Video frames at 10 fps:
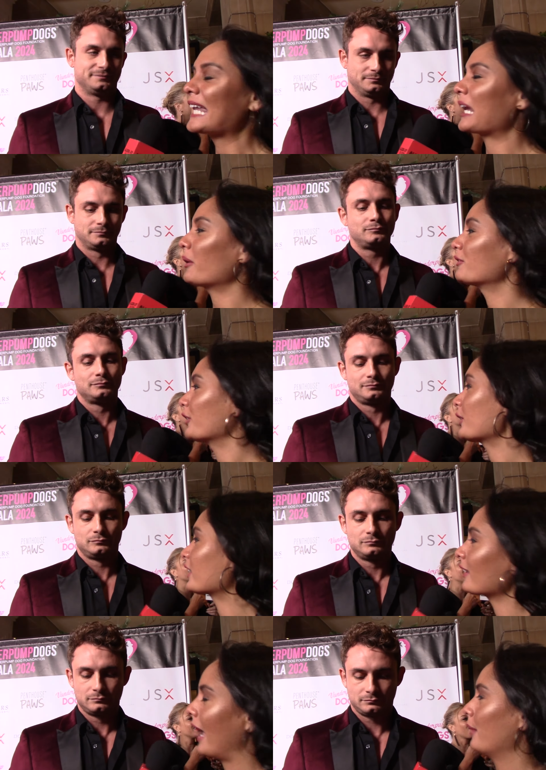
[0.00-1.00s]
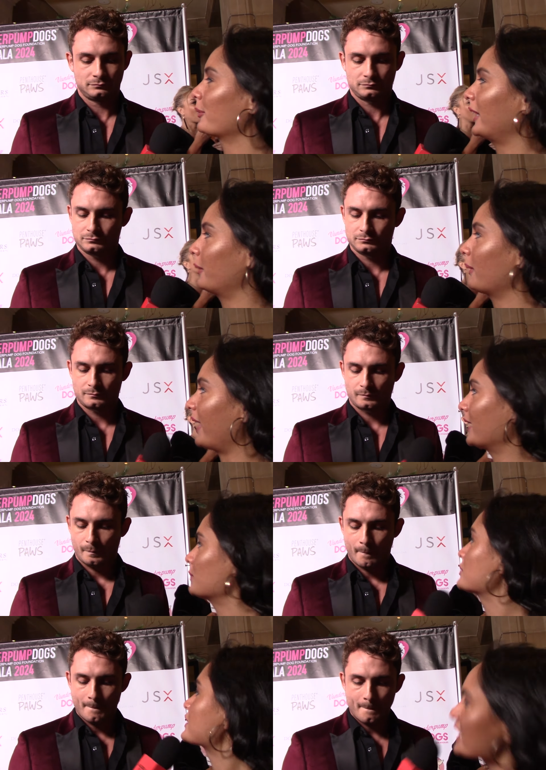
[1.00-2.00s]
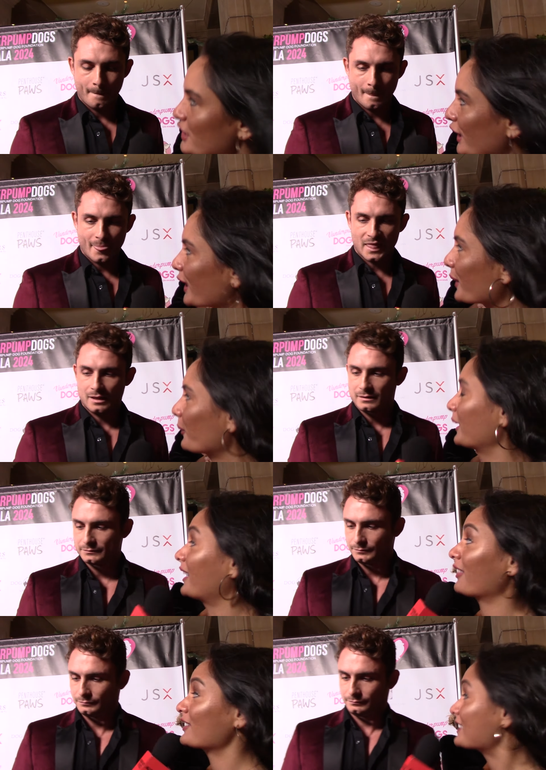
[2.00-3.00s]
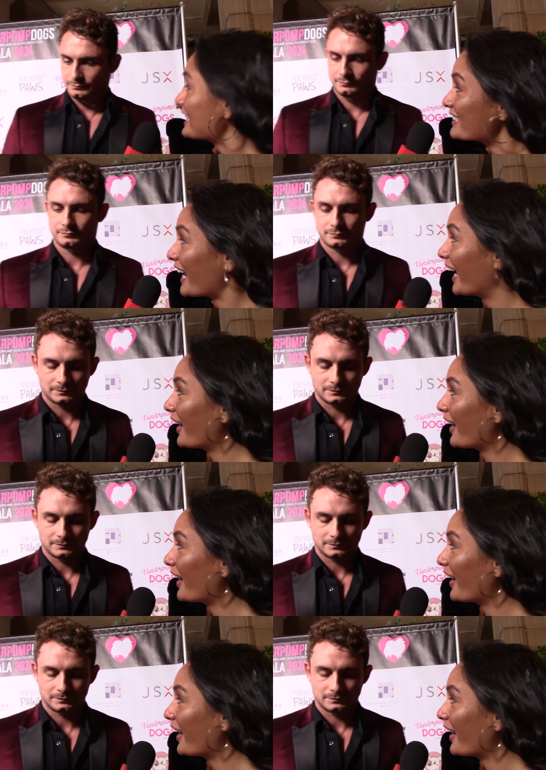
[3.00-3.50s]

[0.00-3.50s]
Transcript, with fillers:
Speaker 1: Now, if you could collaborate with any musician or another DJ